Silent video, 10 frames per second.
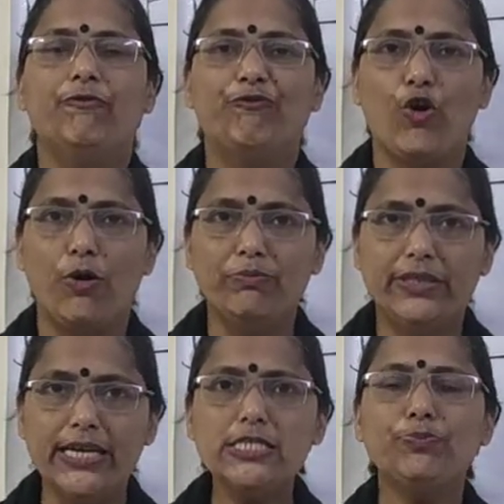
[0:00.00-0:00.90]
From
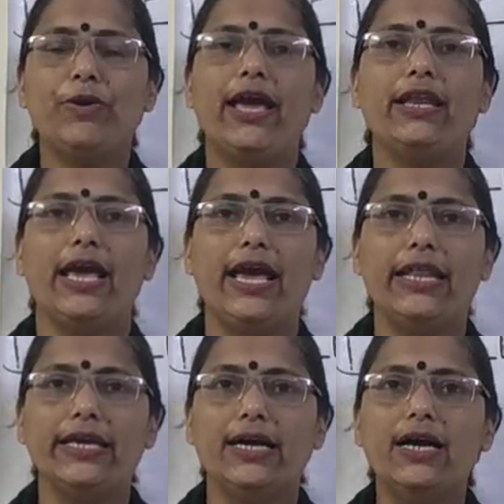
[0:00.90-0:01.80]
this plain
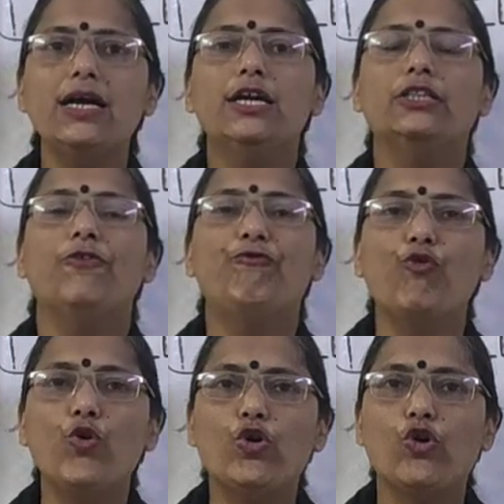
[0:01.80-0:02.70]
area, the
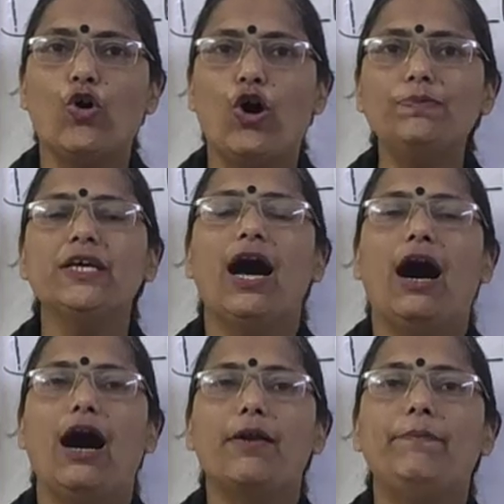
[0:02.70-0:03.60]
food crops
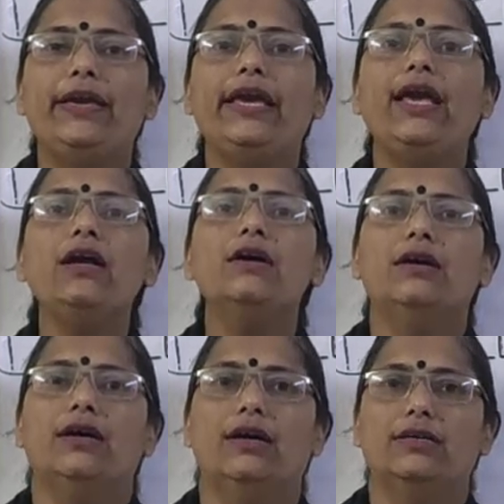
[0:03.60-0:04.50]
are being
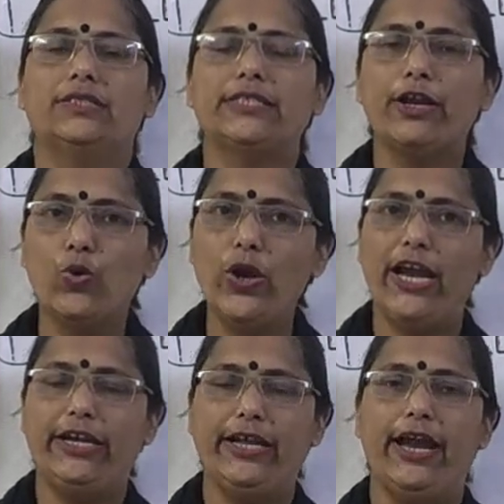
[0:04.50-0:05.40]

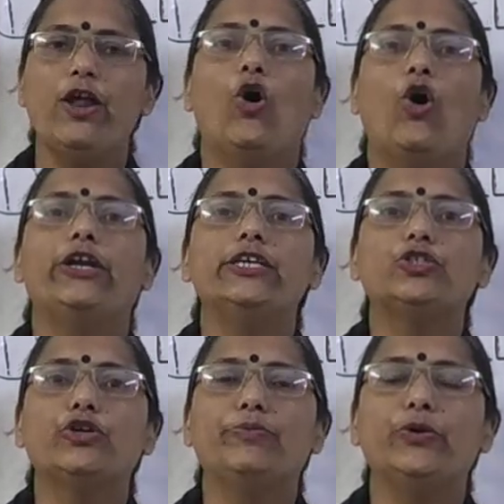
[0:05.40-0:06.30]
circulated or
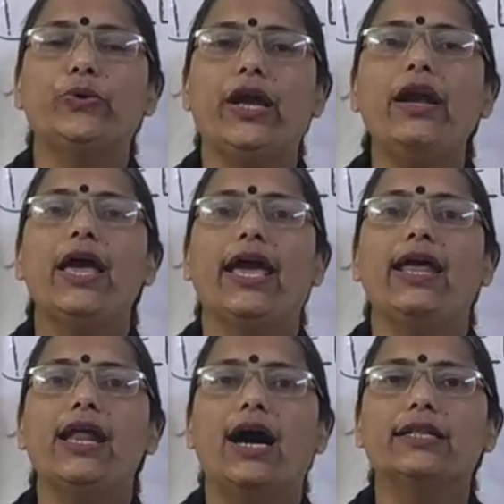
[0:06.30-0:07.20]
distributed
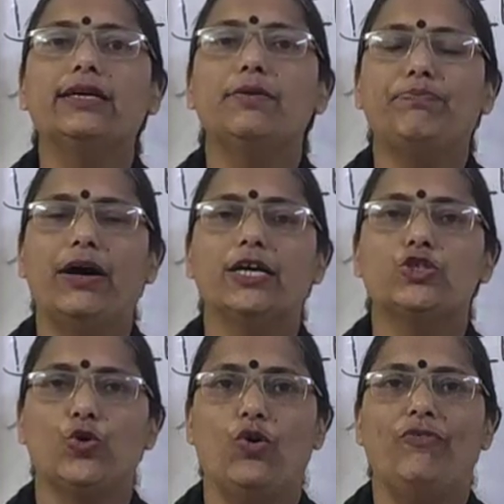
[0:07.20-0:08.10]
in other
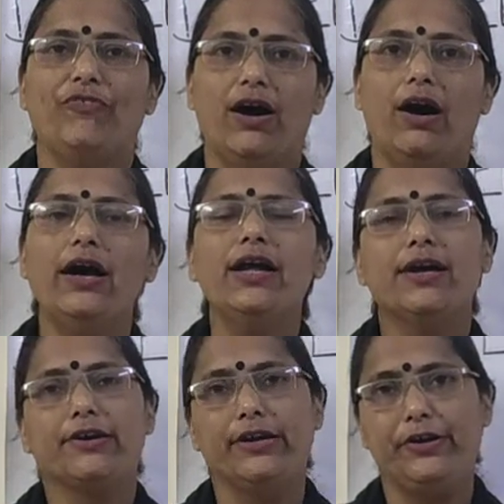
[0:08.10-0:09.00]
parts of our
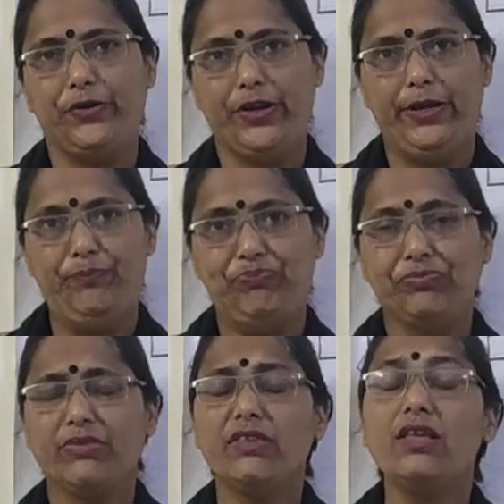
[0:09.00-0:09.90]
country,
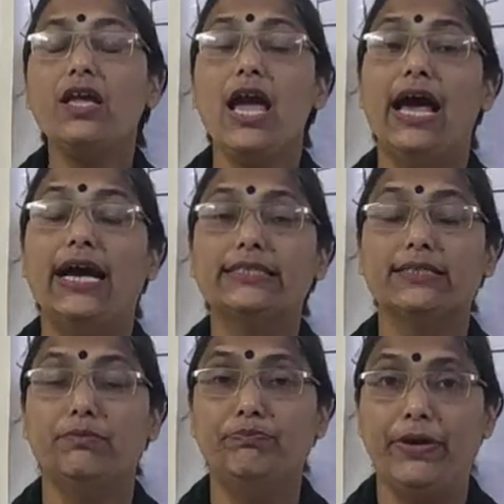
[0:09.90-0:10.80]
as
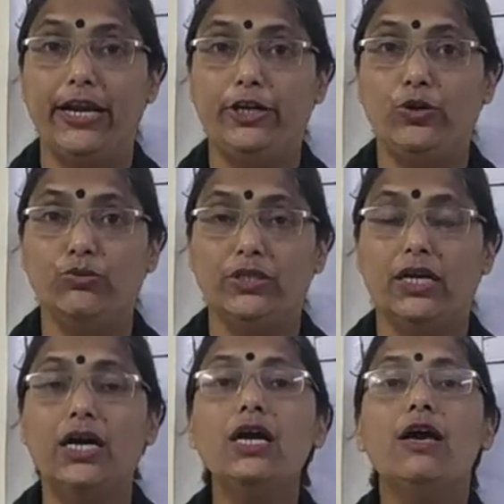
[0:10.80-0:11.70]
compared to
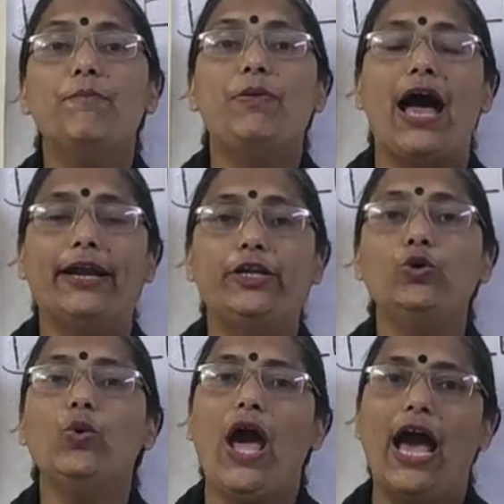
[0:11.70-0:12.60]
the
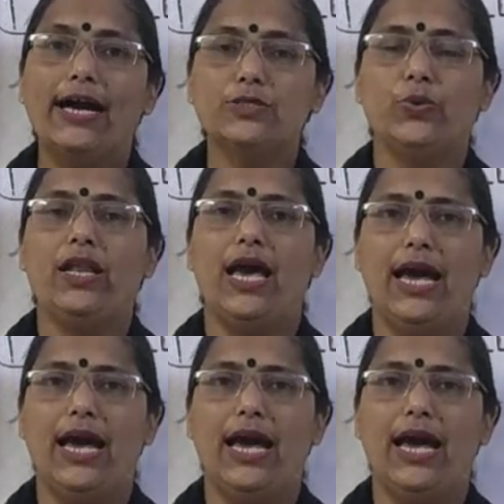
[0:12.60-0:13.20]
plateau as well